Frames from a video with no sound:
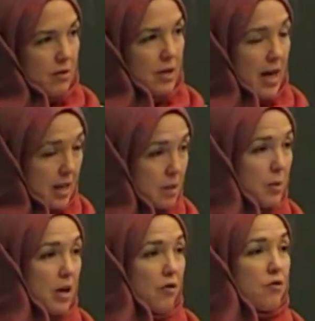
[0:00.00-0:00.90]
has
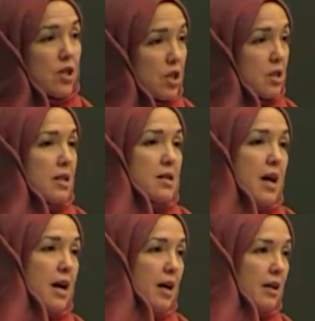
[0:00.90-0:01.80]
been a vicious
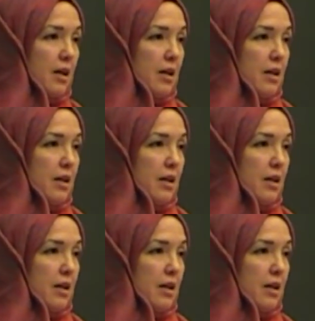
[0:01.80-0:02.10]
attack